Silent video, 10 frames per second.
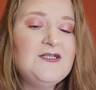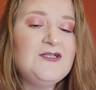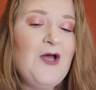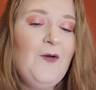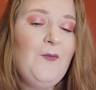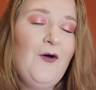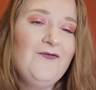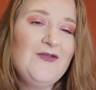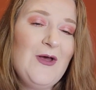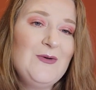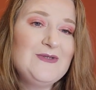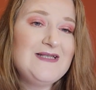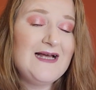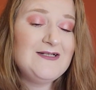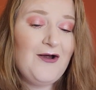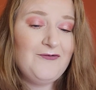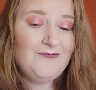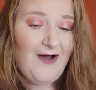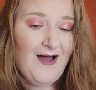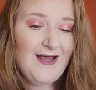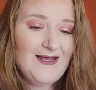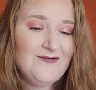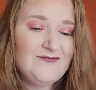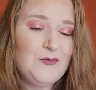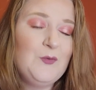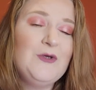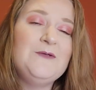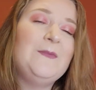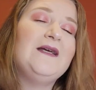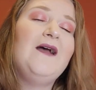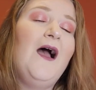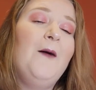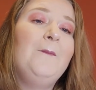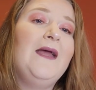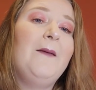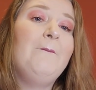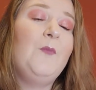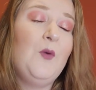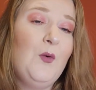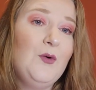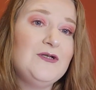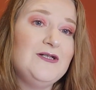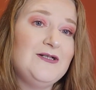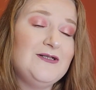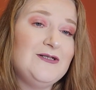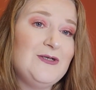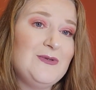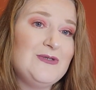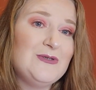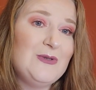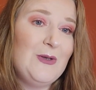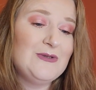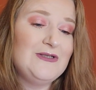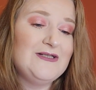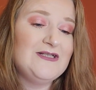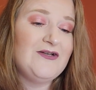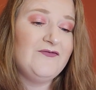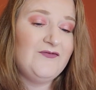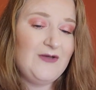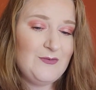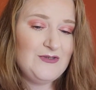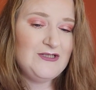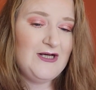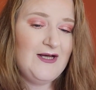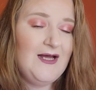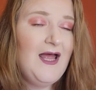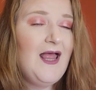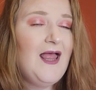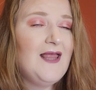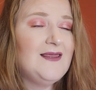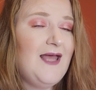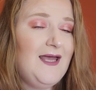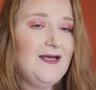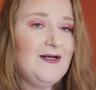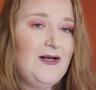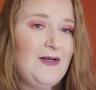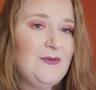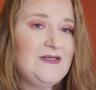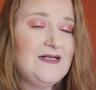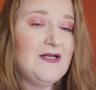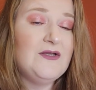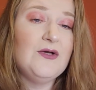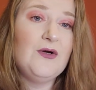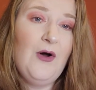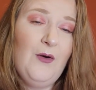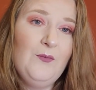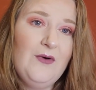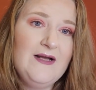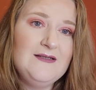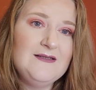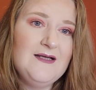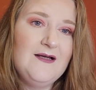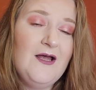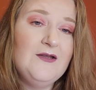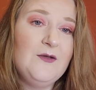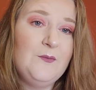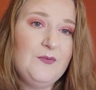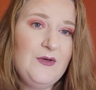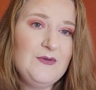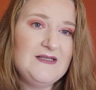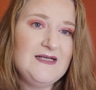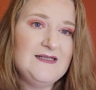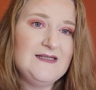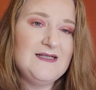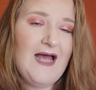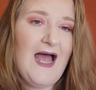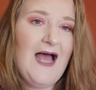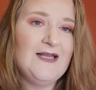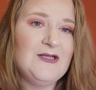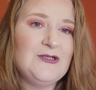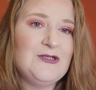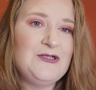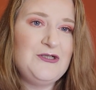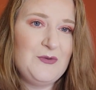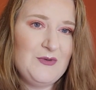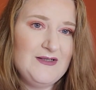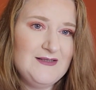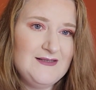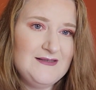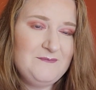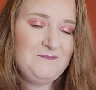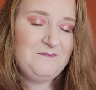Some of those that arrived would become important to Scotland's future. They included the Cumbrians, the Bruces, and the Stuarts.